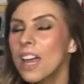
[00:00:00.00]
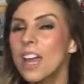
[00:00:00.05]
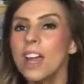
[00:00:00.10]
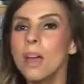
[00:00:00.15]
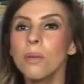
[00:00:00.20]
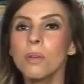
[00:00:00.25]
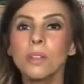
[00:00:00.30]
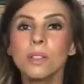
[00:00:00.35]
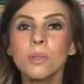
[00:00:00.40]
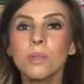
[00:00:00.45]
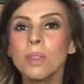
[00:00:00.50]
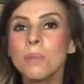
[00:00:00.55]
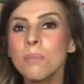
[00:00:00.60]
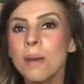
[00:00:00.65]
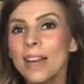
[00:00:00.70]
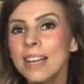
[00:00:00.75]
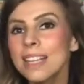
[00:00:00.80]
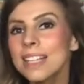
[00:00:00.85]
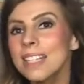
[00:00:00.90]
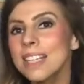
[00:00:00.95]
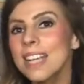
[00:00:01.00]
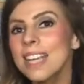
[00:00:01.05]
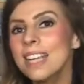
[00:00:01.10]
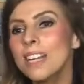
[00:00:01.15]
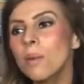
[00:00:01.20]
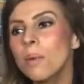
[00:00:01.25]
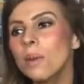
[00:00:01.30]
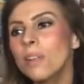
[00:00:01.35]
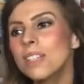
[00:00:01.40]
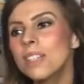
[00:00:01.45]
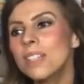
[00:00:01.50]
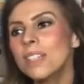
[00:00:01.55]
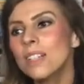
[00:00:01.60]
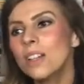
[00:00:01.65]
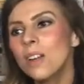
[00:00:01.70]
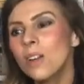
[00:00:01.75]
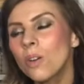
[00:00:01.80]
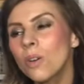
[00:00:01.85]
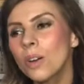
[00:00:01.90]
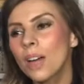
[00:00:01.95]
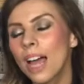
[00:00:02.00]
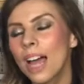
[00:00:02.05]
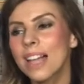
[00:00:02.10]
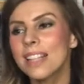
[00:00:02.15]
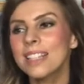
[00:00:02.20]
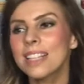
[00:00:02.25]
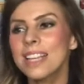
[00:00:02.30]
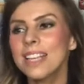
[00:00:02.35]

Because the magazine I wanted to look at